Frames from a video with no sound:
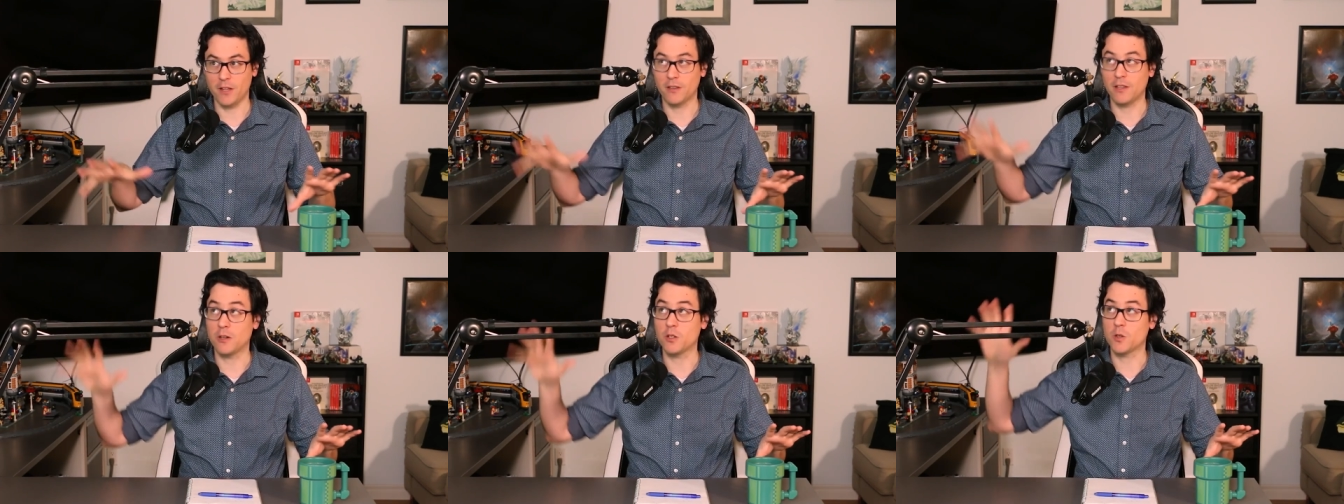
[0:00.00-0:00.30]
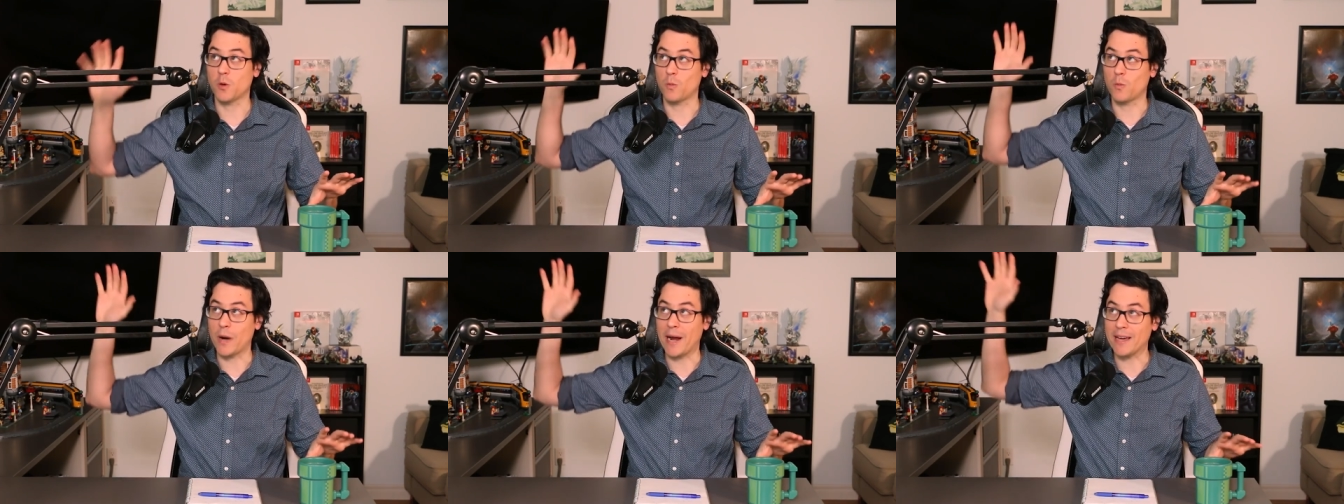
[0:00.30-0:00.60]

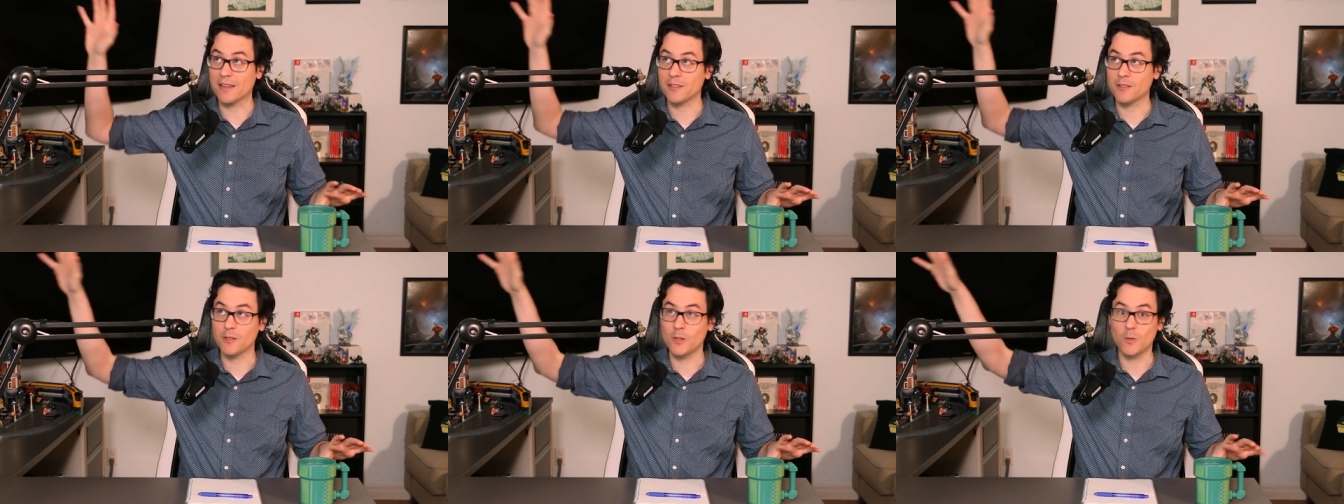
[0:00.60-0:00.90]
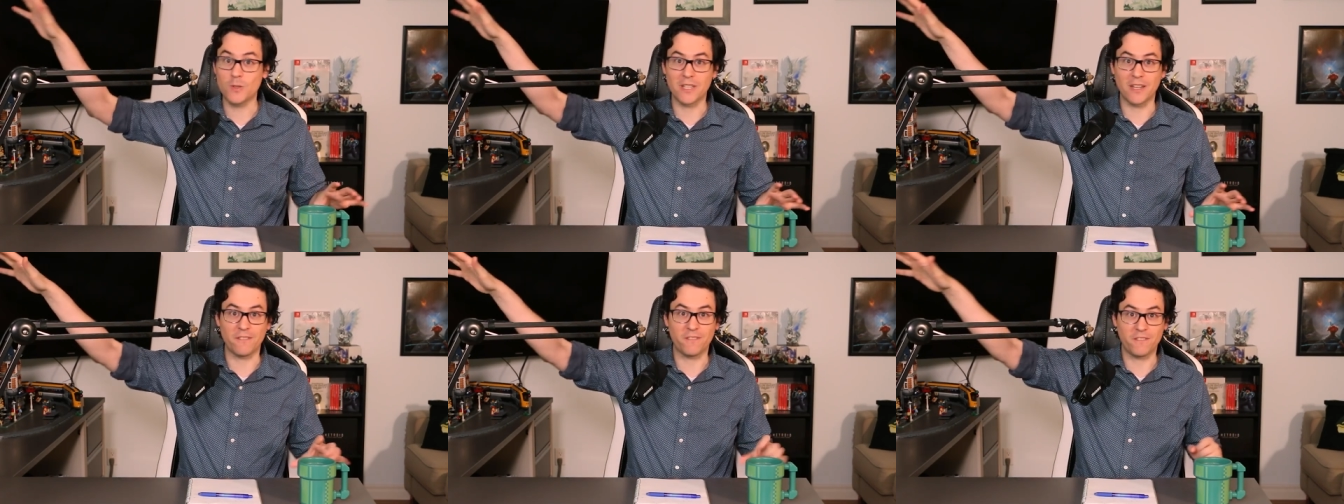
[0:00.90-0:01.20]
there's a
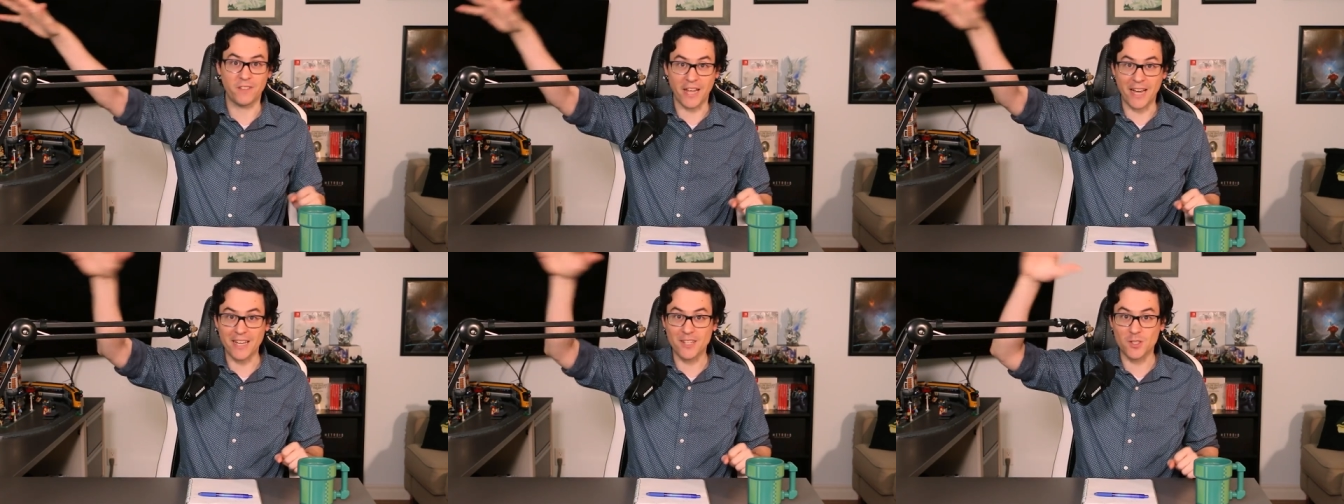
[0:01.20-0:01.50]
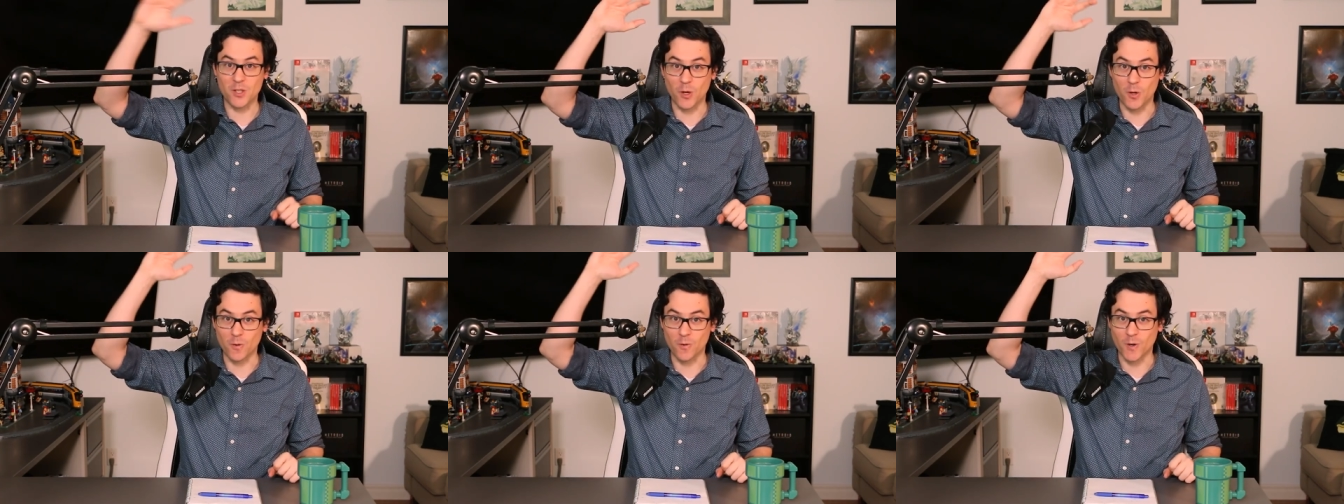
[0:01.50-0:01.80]
Rathalos that
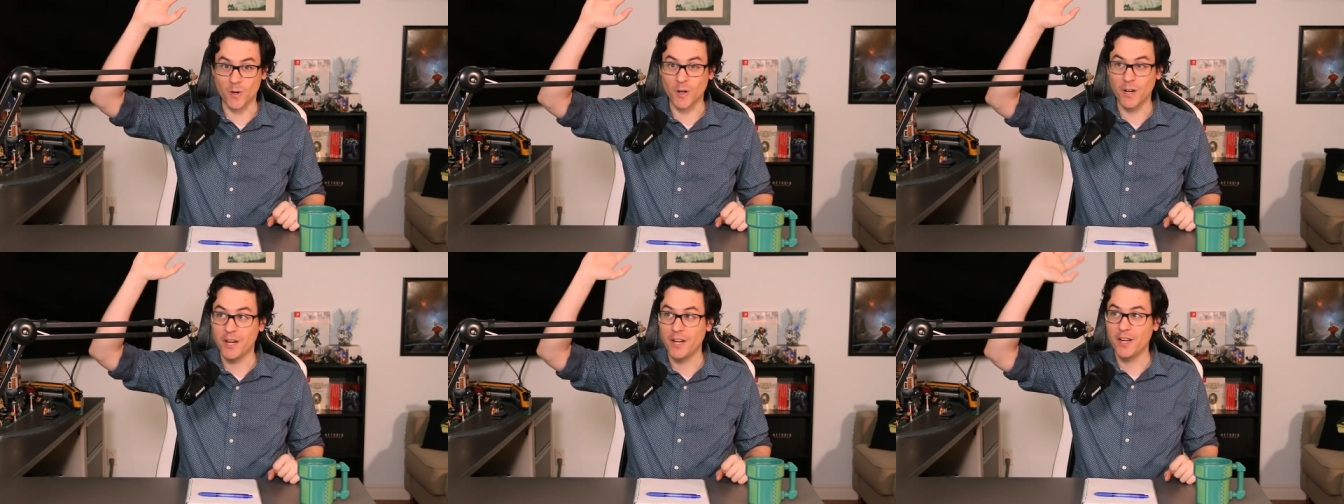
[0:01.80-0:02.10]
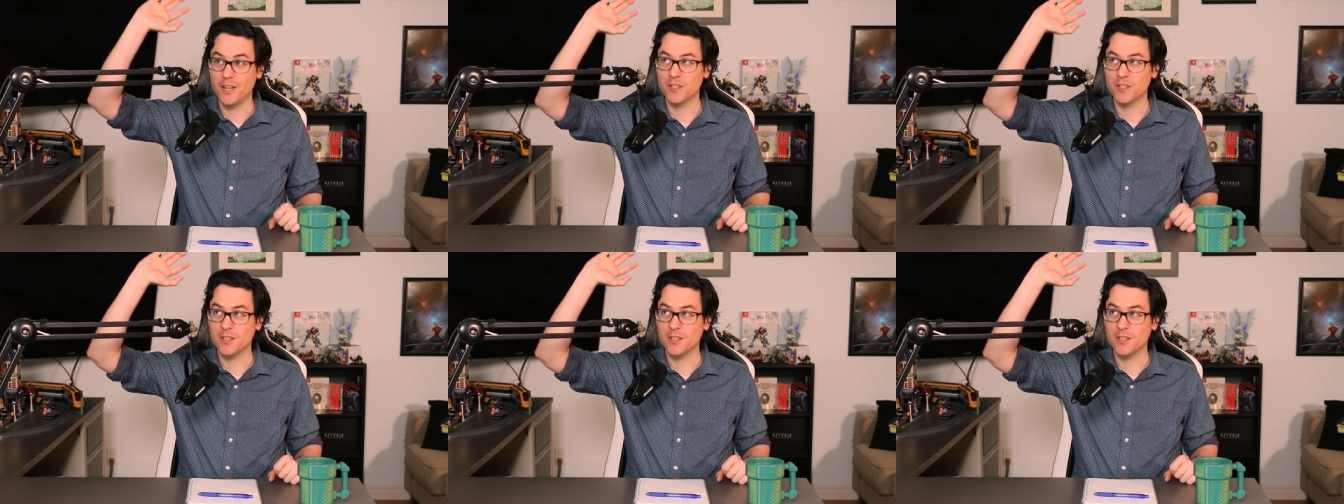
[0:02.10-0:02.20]
flies over,